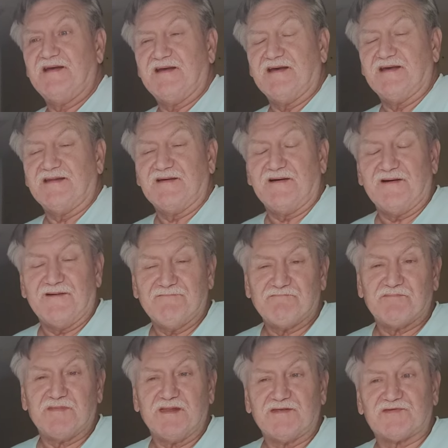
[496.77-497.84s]
And
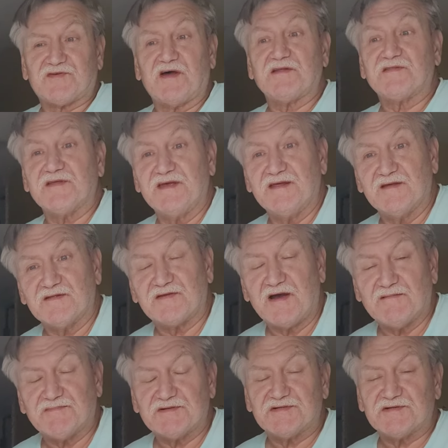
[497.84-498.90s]
suddenly the
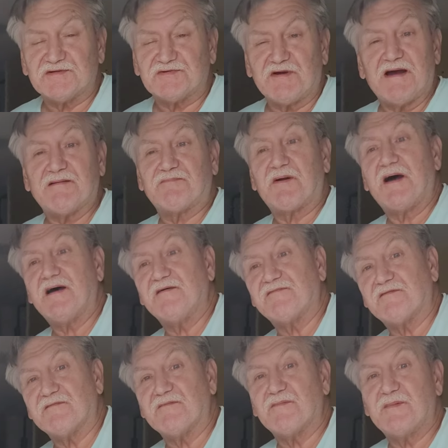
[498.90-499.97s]
temperature dropped probably
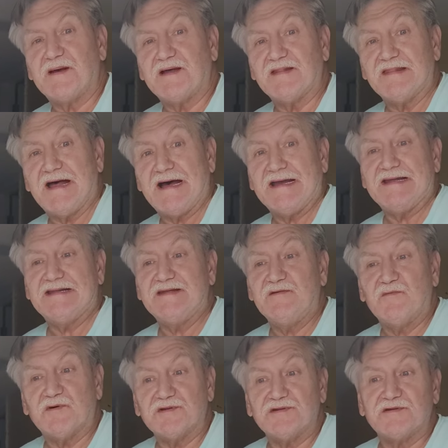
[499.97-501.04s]
from about
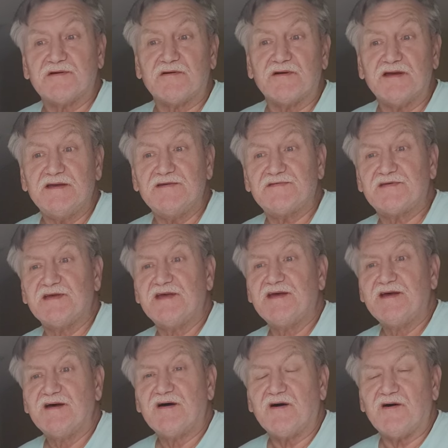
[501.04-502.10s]
91 degrees
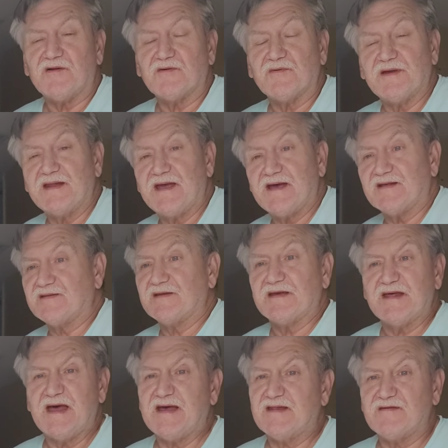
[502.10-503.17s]
all the way down to it
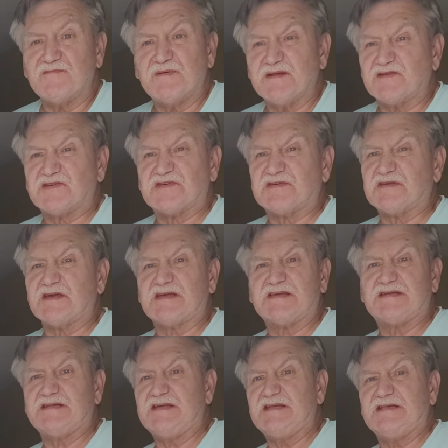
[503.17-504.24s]
had to have been
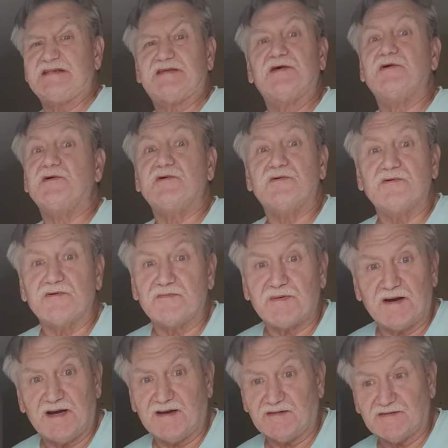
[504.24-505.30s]
62,
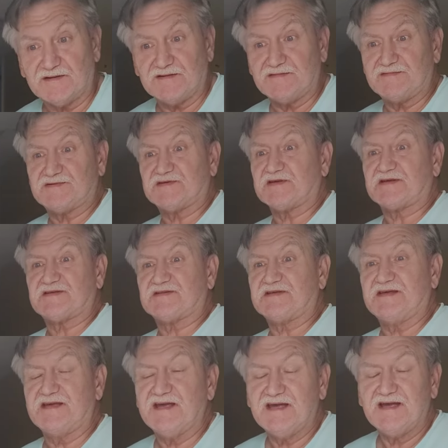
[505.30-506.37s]
probably
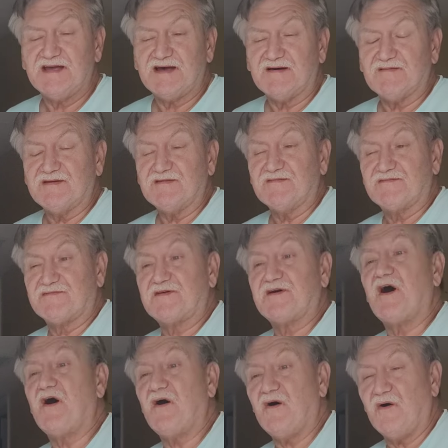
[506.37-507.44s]
60. I mean,
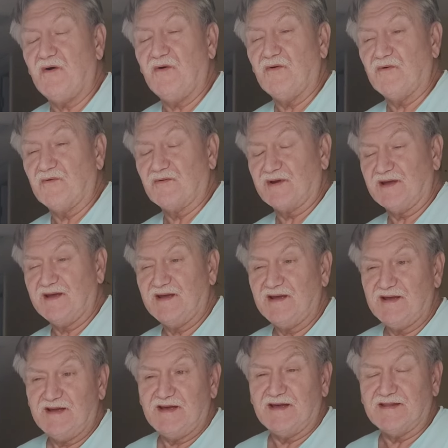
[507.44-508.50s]
cold.
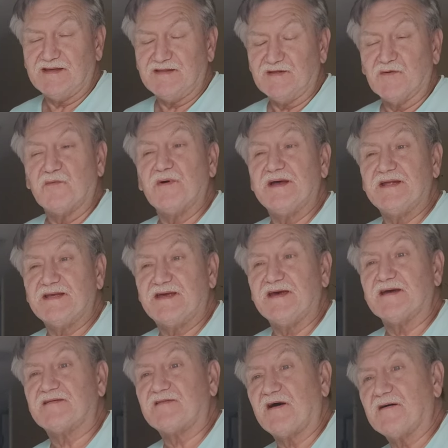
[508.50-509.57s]
And then the wind
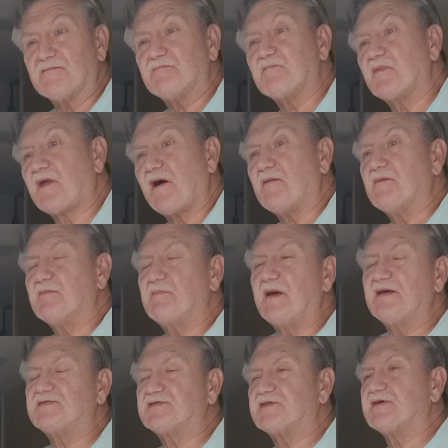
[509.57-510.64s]
kicked up, coming
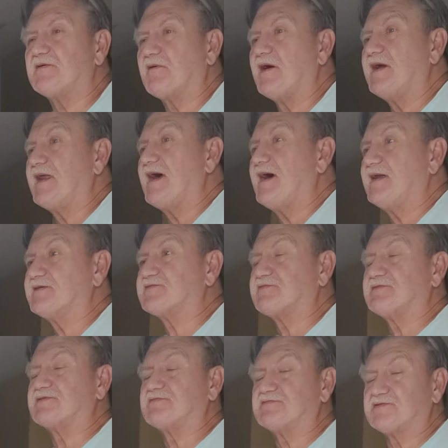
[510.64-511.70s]
basically right at us,
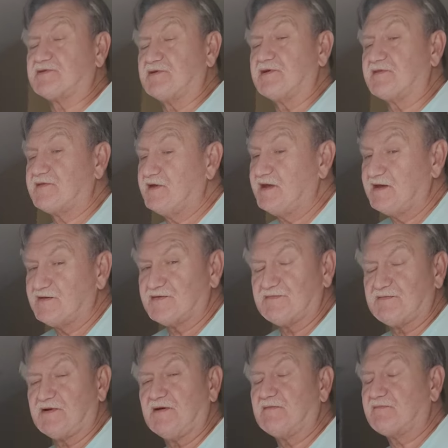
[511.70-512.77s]
which was a good thing, because if
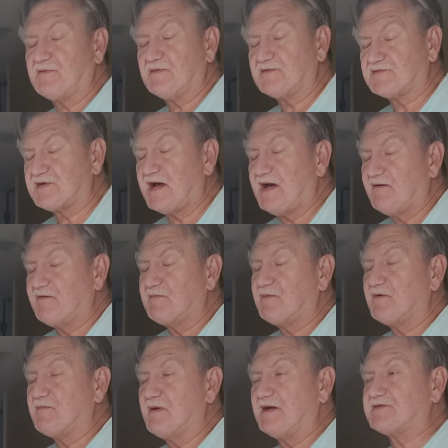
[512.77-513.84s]
it come from the side, we've
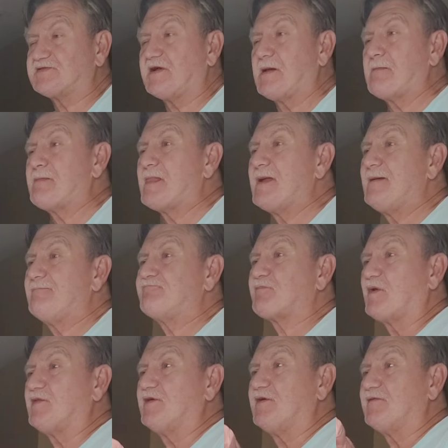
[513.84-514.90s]
been messed up.
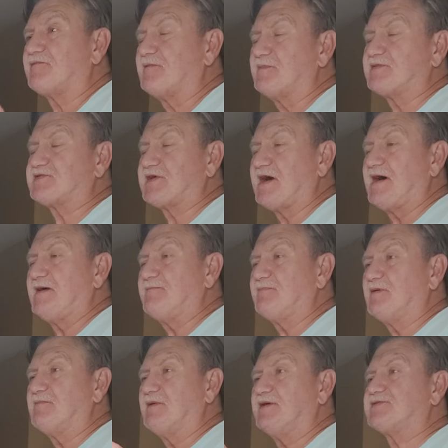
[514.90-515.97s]
A little from the side,
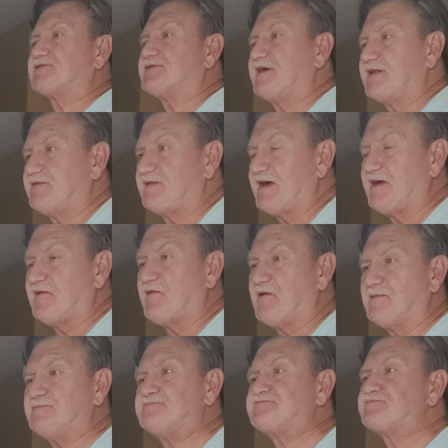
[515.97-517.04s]
but mostly dead
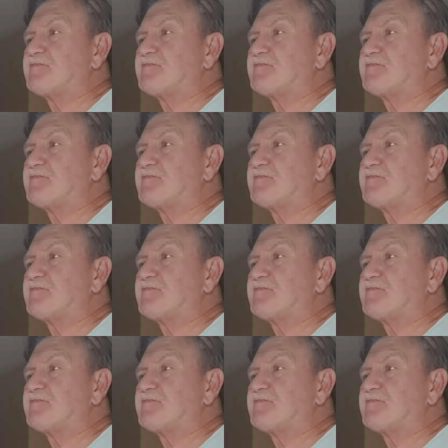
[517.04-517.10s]
on.